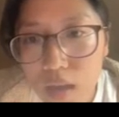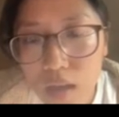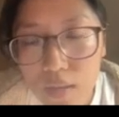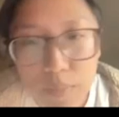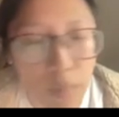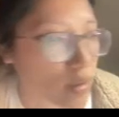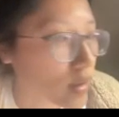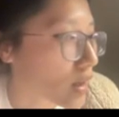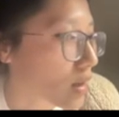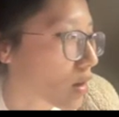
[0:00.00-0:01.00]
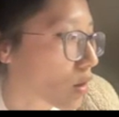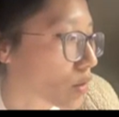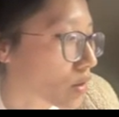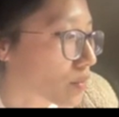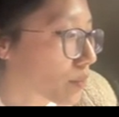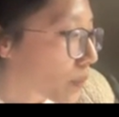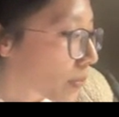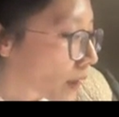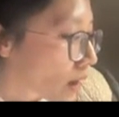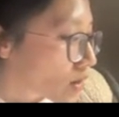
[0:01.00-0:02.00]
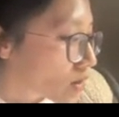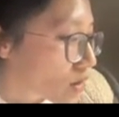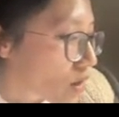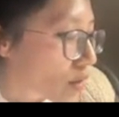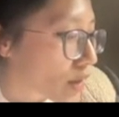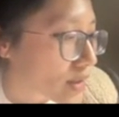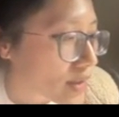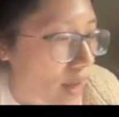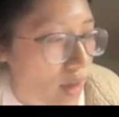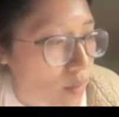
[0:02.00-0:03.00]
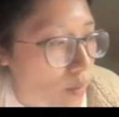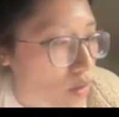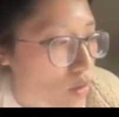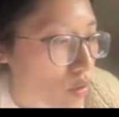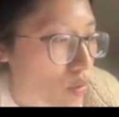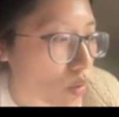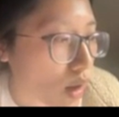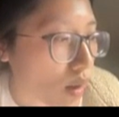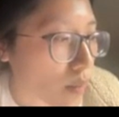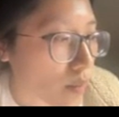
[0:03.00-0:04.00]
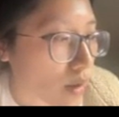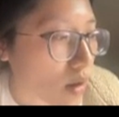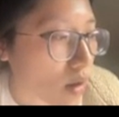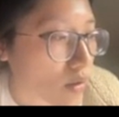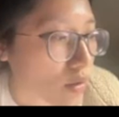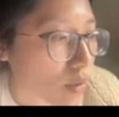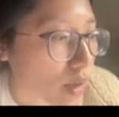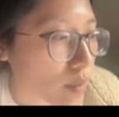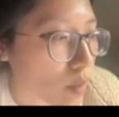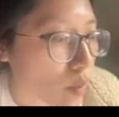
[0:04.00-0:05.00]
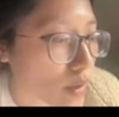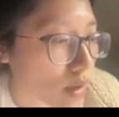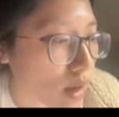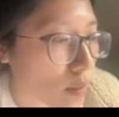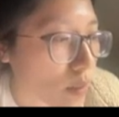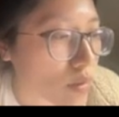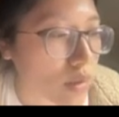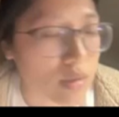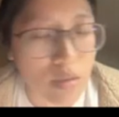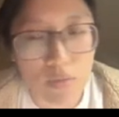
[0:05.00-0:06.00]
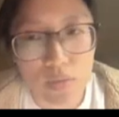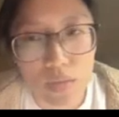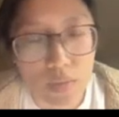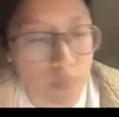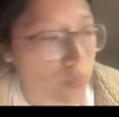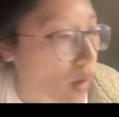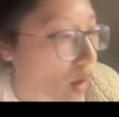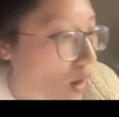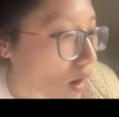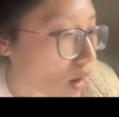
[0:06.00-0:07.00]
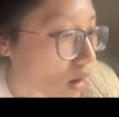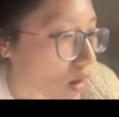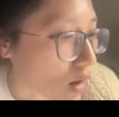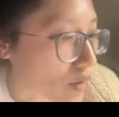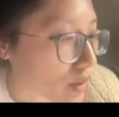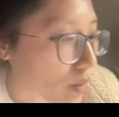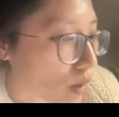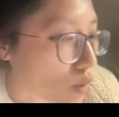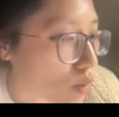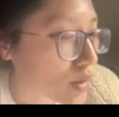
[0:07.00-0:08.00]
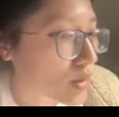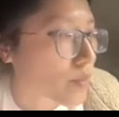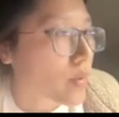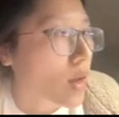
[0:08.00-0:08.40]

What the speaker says: the mask encoder. So in SAM too, there are three important components of the modes.